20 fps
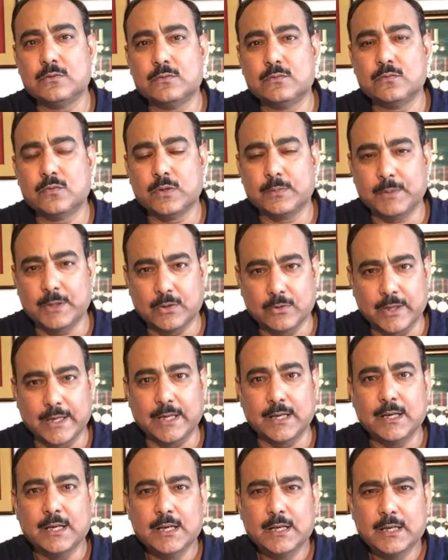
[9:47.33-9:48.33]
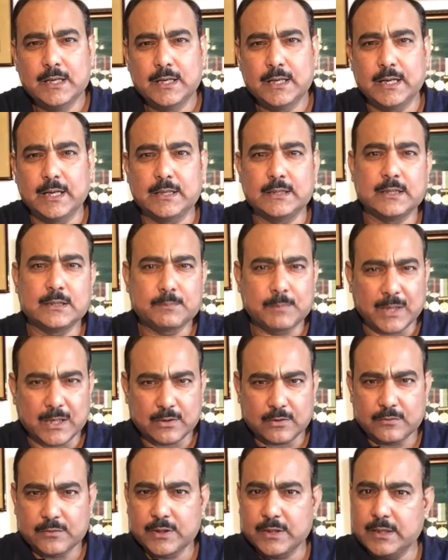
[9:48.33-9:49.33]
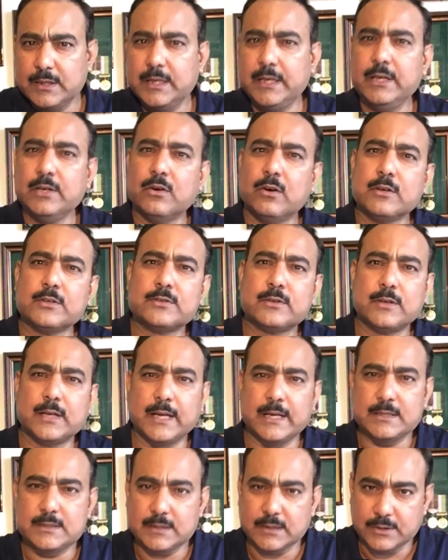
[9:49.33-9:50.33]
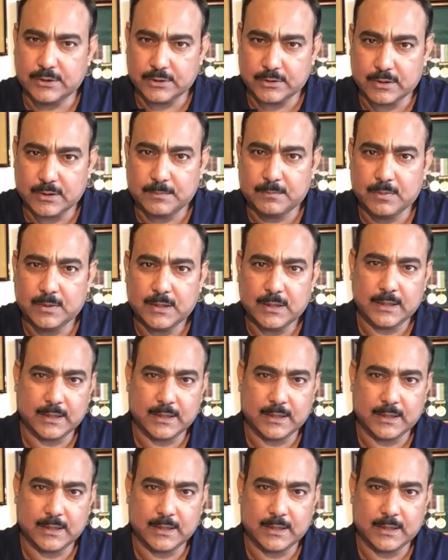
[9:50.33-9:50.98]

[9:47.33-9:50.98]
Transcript: would be knowing that part of Turkey also lies in Europe,